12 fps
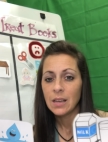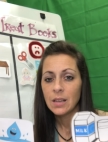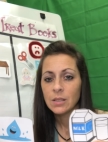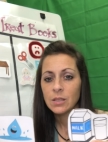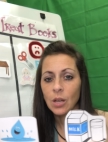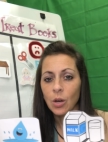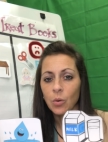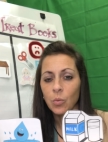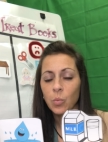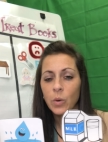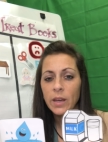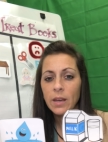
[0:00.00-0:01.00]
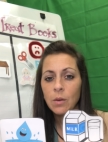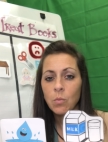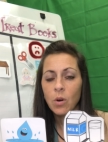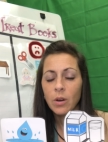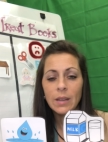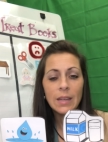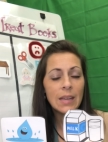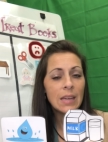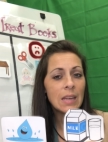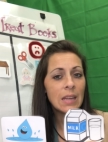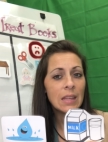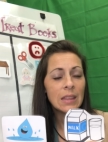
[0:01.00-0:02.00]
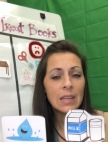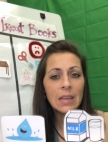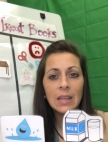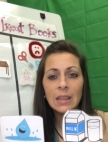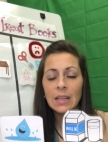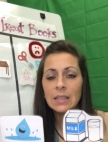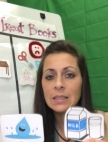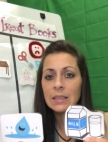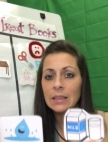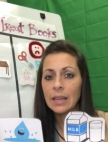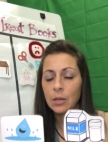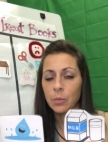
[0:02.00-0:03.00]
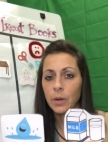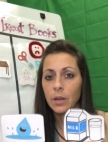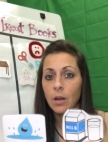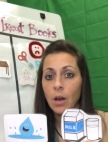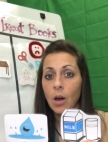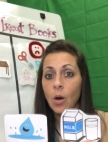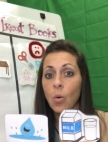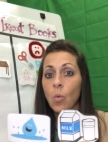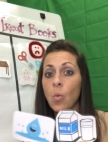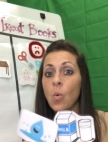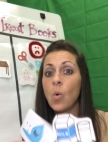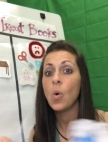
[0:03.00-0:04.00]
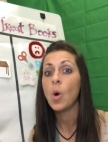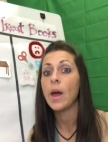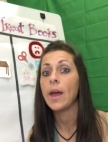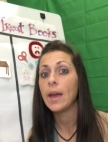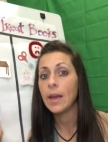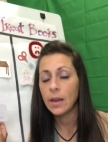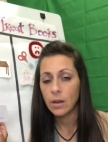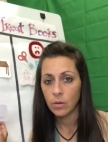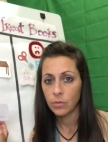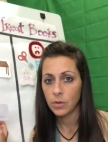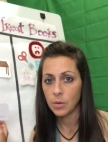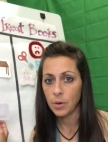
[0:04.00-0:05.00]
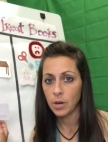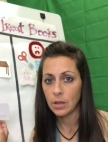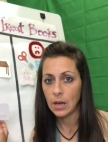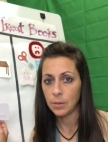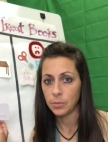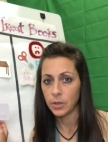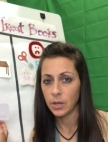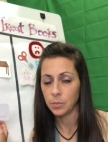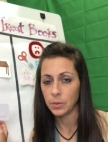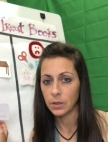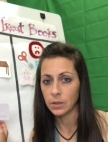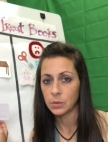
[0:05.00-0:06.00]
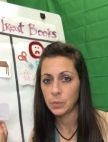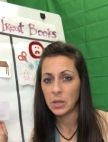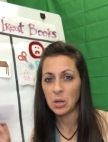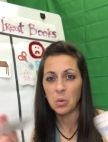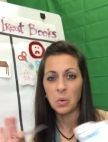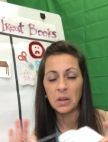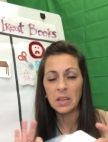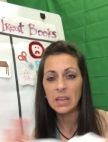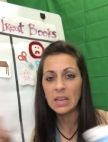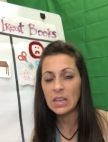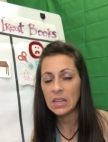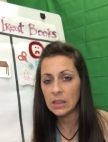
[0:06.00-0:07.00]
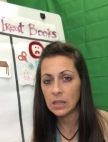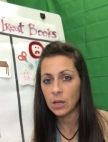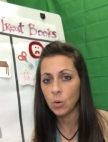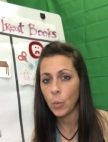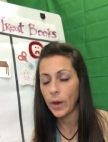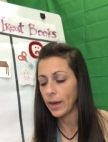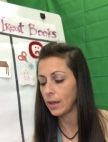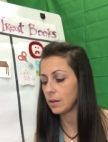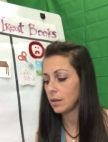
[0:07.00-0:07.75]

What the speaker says: So we want anything that's liquid away from our library books. We don't want anything wet